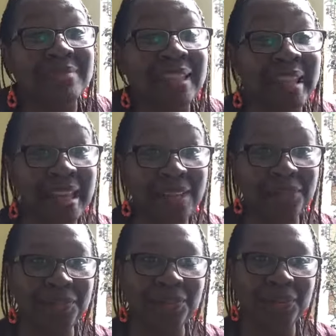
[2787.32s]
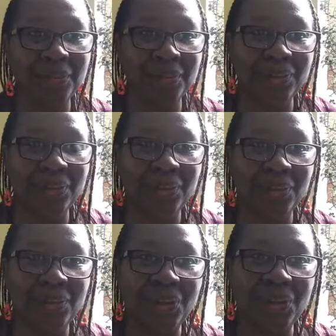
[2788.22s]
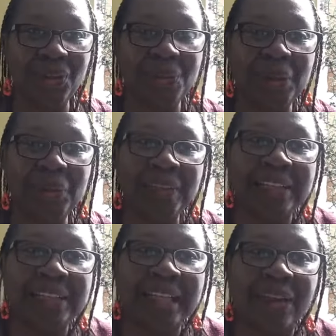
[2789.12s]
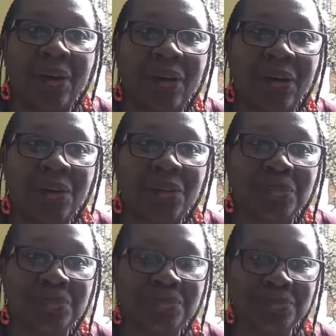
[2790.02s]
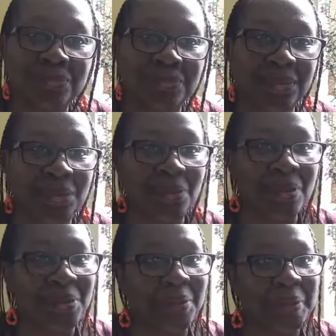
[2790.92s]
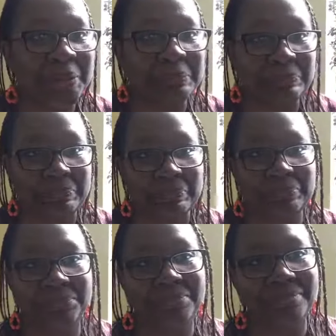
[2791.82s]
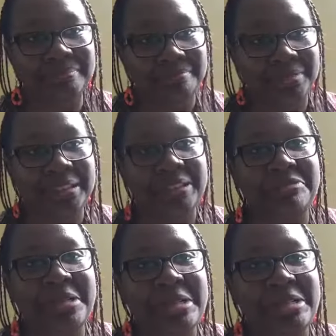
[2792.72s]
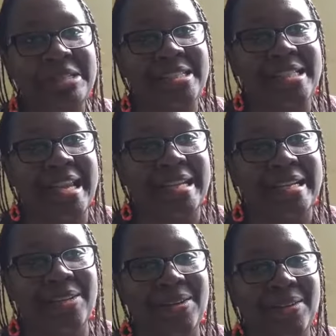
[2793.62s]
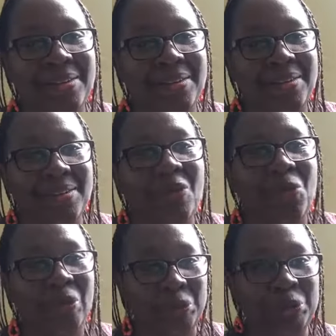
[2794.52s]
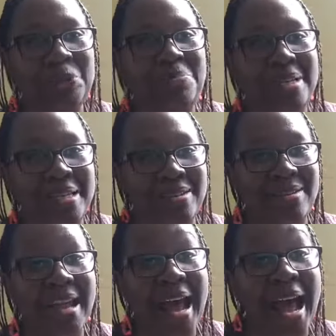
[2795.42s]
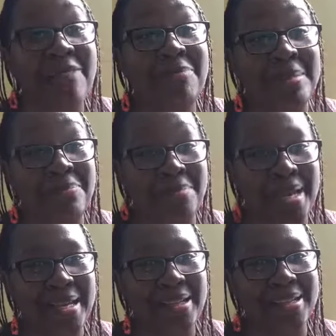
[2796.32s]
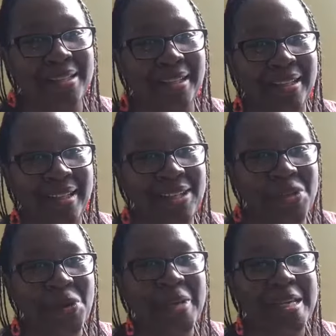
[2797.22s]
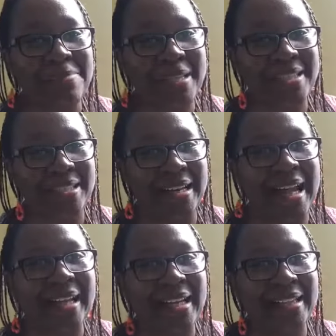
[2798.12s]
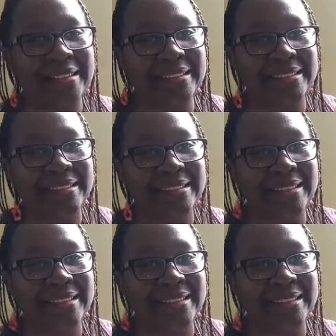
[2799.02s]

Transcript: live or oh, we're going to say, oh, you know what, God? Hmm. Give me an understanding of what you mean that I've been made in your image and likeness.